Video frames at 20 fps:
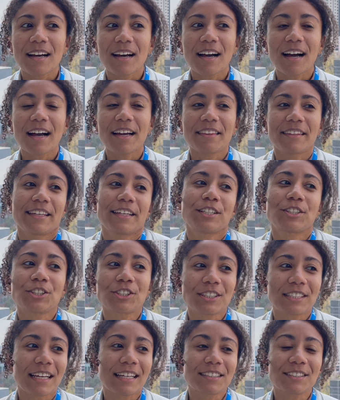I think it
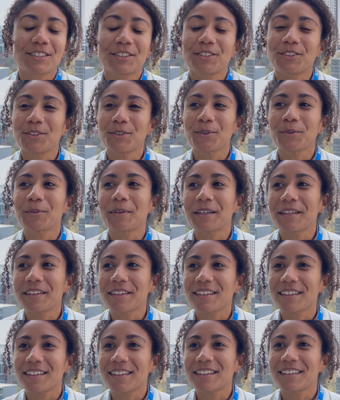just has to do with
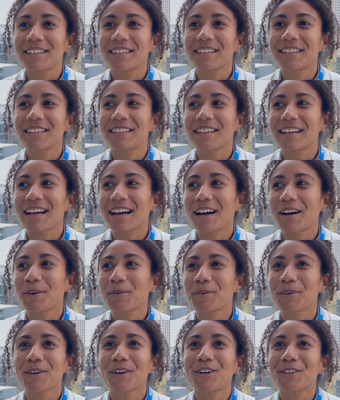how
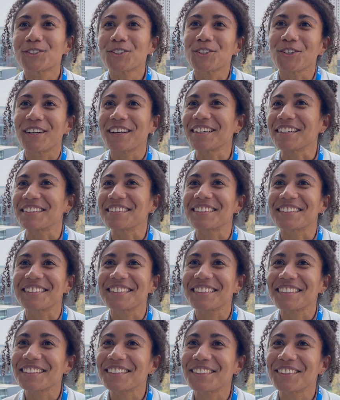we're all trained.
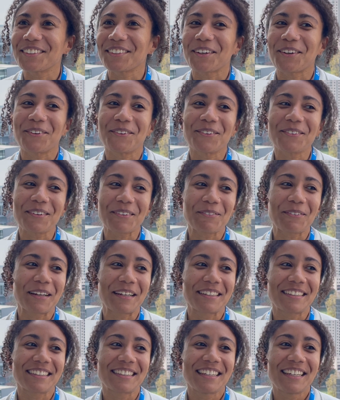
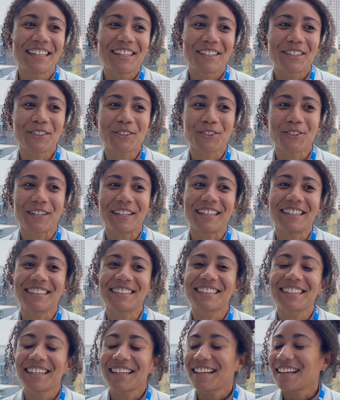When you're trained
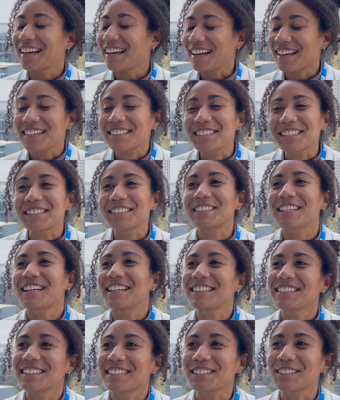as a
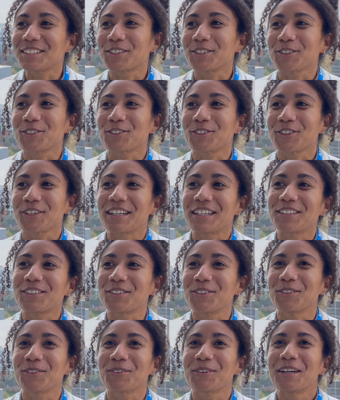scientist, you're trained
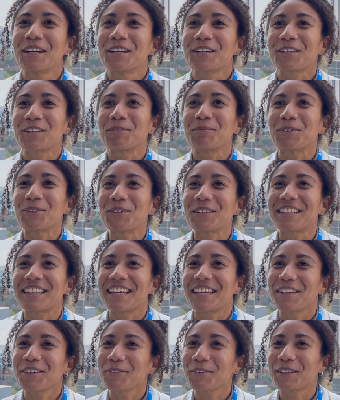to
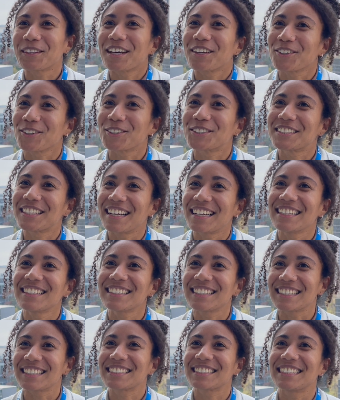communicate with other
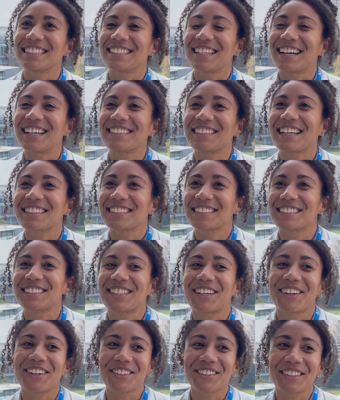scientists, and not
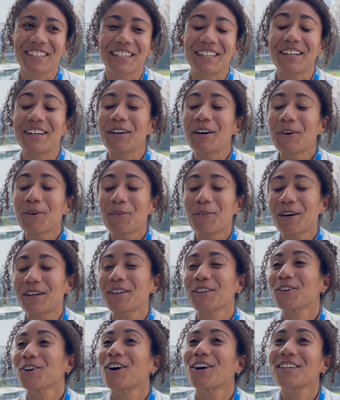necessarily one
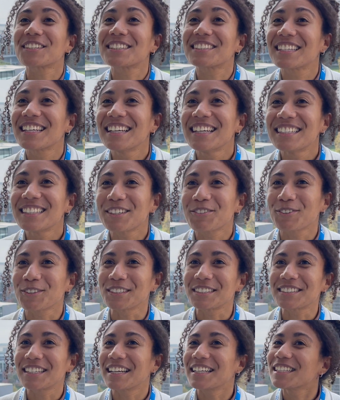across
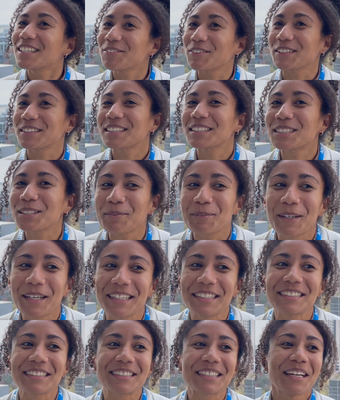different scientific
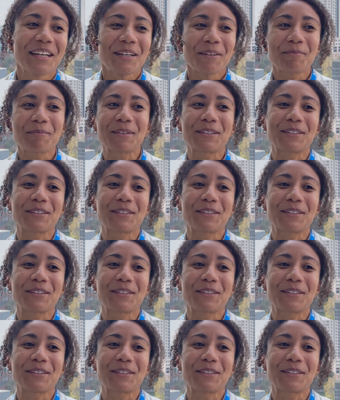disciplines, but